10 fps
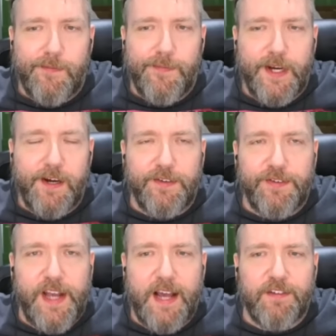because
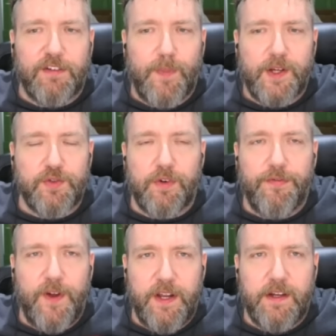he has a special
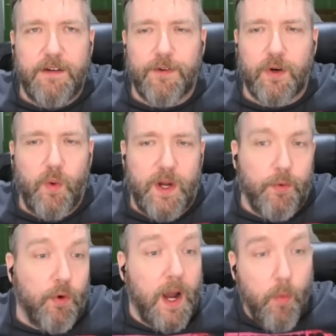affinity for
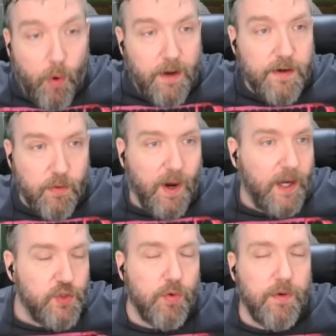Gwenpool. I wonder why
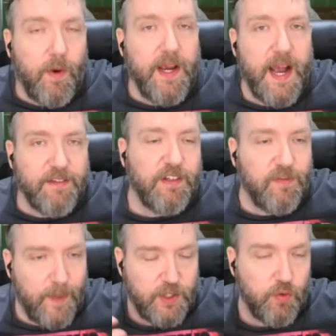Jordan White has a
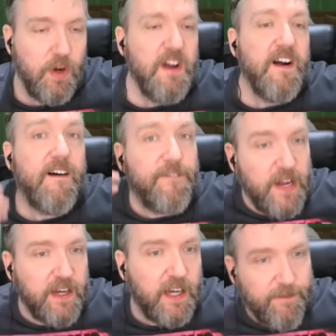special
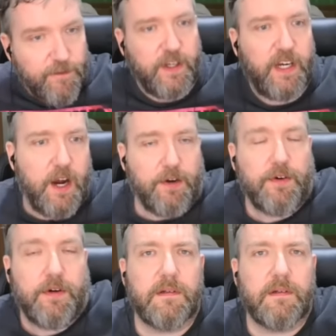affinity for the character.